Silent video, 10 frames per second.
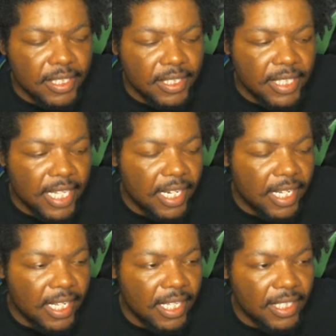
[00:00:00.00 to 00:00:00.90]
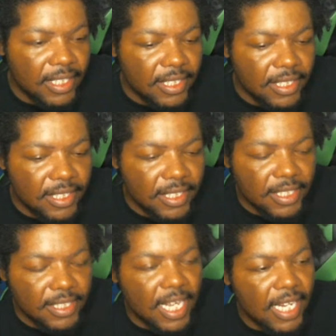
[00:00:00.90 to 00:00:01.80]
not a
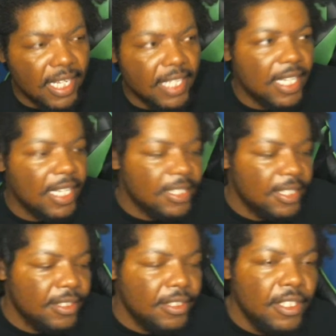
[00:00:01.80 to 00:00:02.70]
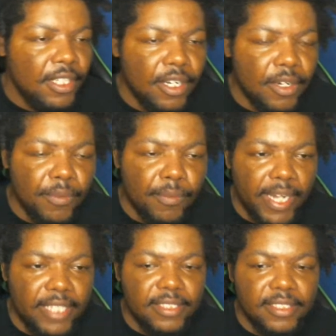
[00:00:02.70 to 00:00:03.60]
kind of like a cousin
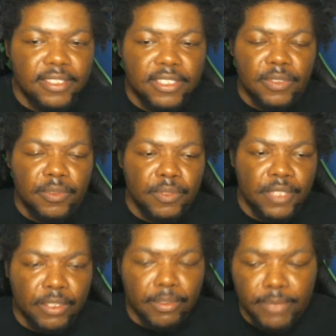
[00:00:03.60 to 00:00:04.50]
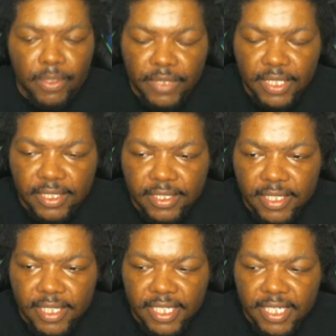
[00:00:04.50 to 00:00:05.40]
race to the Kryptonians,
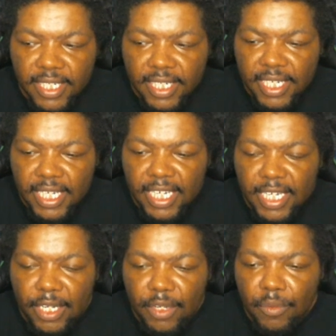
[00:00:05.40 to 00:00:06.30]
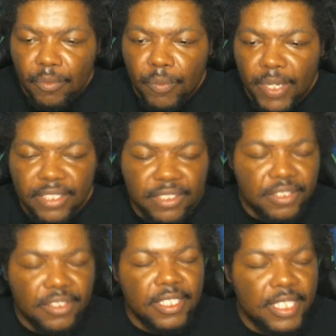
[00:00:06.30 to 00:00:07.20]
which
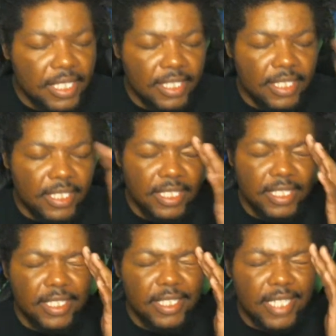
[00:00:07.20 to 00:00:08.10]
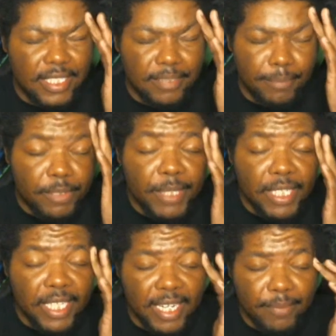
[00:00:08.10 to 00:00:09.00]
is supposed to be
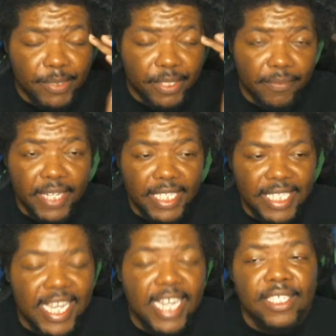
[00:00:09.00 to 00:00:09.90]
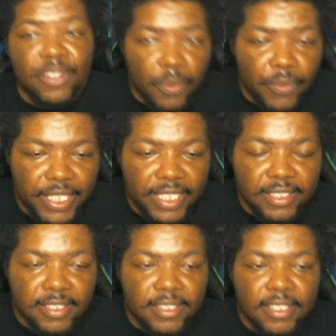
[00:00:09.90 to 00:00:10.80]
like reserved for like the
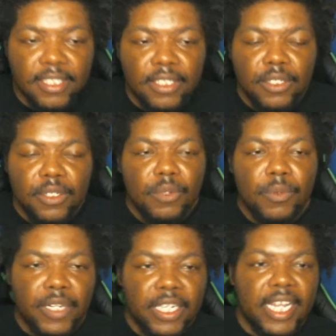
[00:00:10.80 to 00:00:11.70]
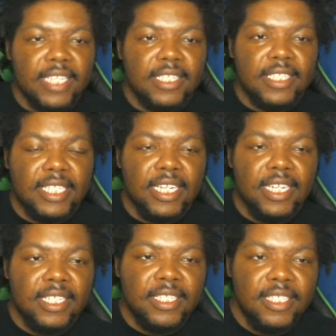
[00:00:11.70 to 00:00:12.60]
Kandorians, who were like
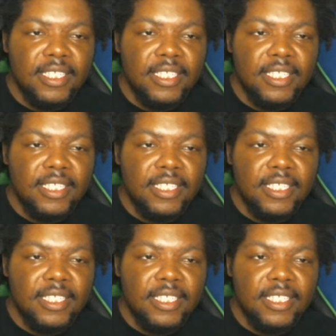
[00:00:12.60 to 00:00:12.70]
the